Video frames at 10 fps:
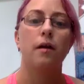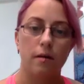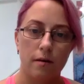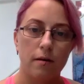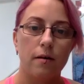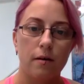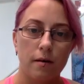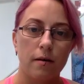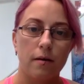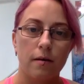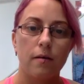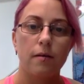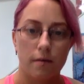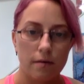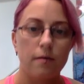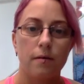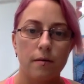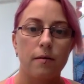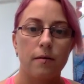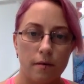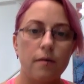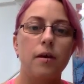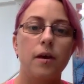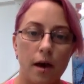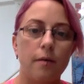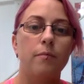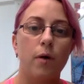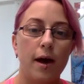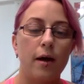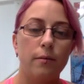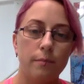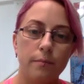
in my in my little square. Yeah. Um,